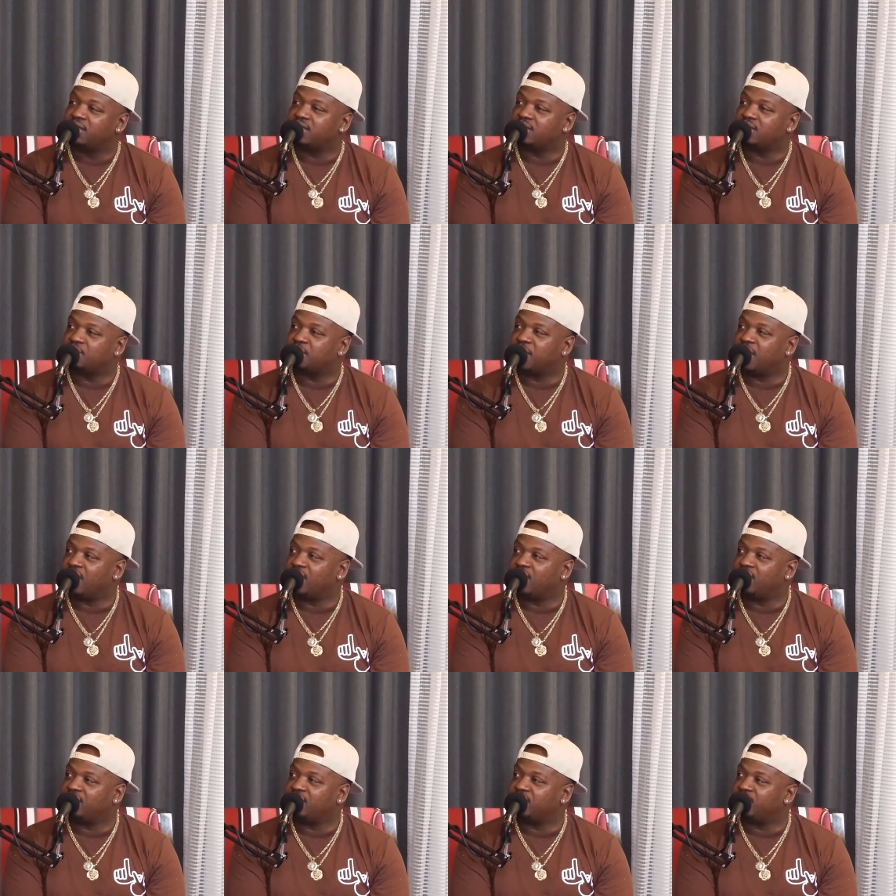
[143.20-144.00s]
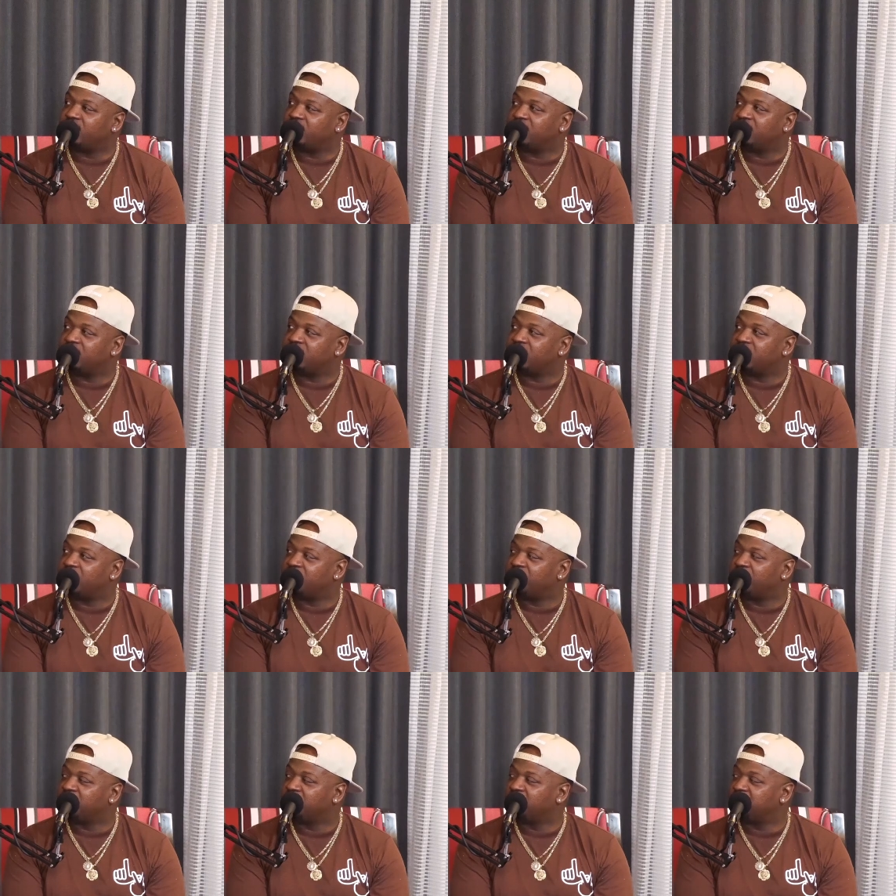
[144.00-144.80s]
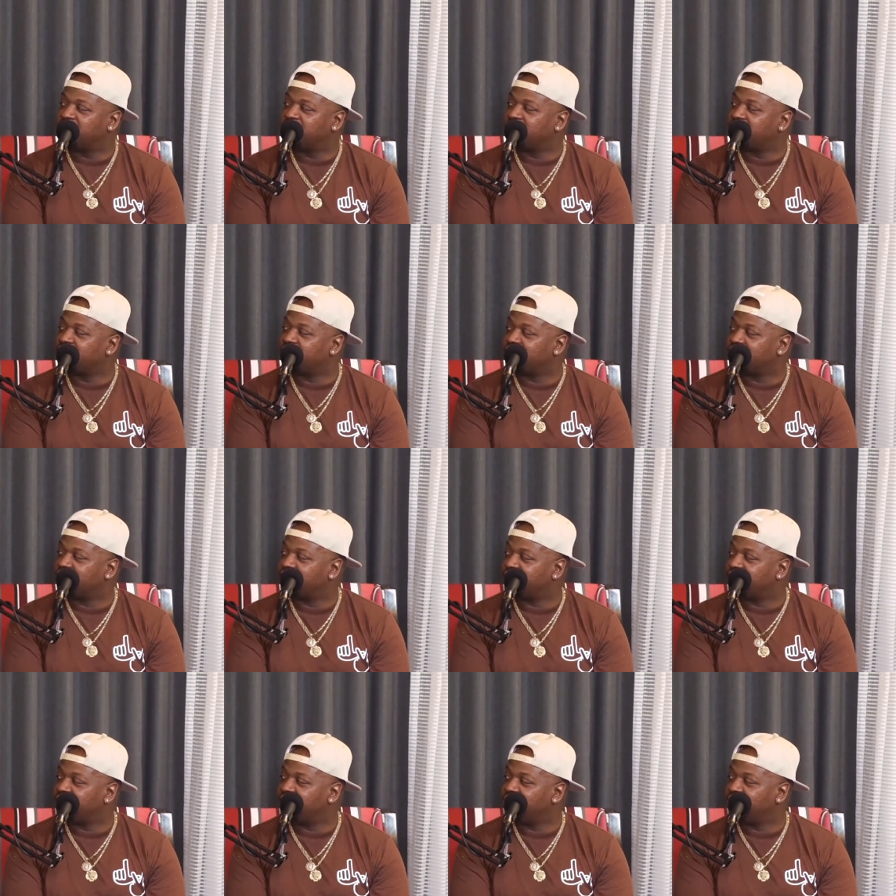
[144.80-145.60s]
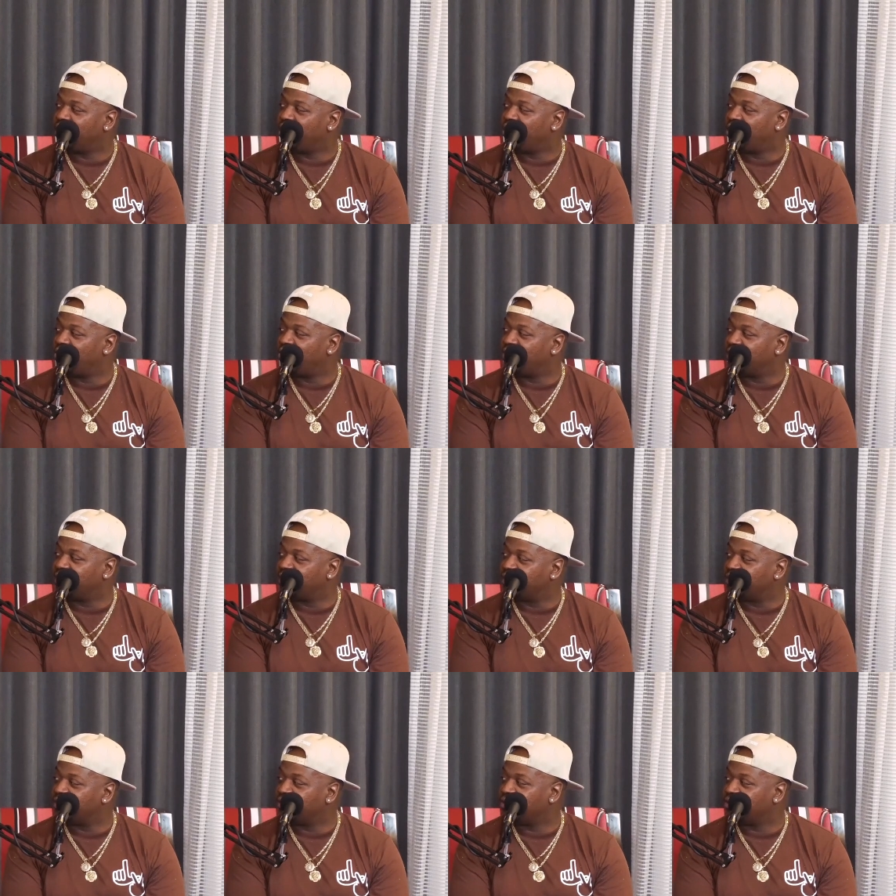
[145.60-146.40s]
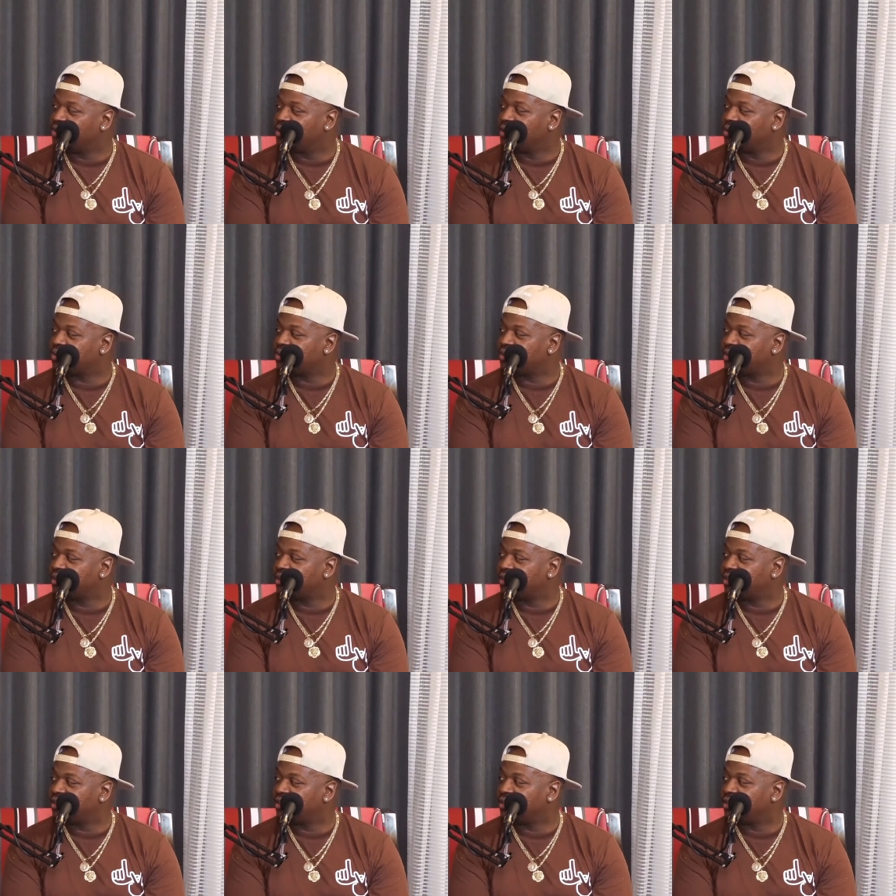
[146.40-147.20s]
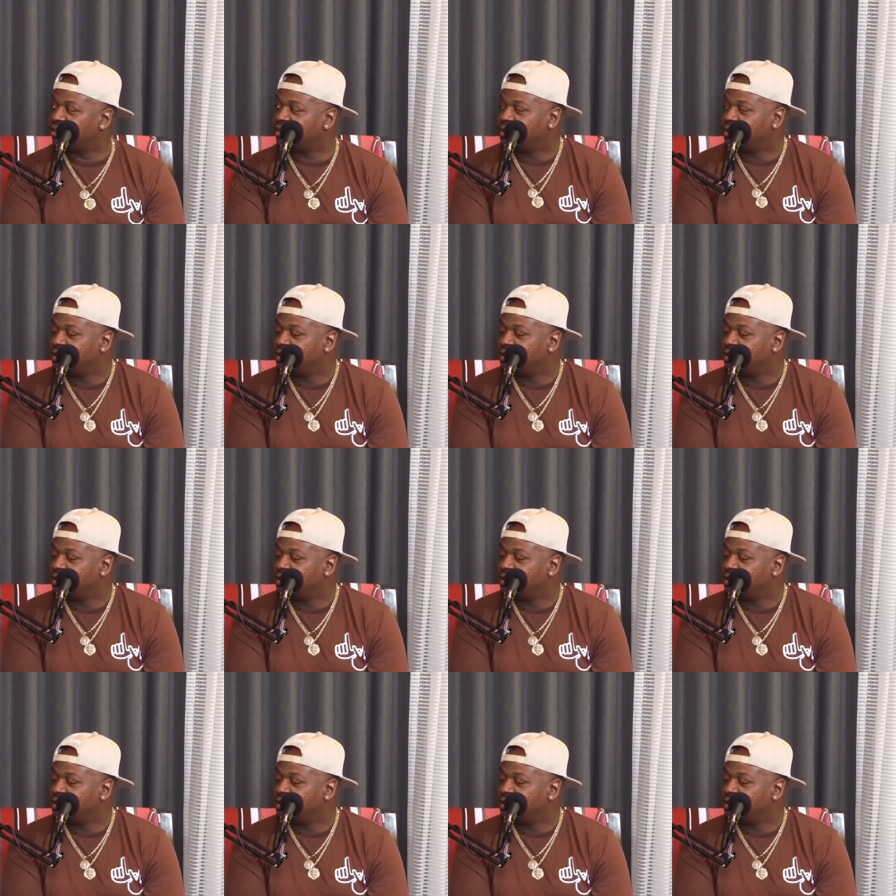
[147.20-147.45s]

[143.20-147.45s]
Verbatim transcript: It's about evolution, evolving, you know what I'm saying?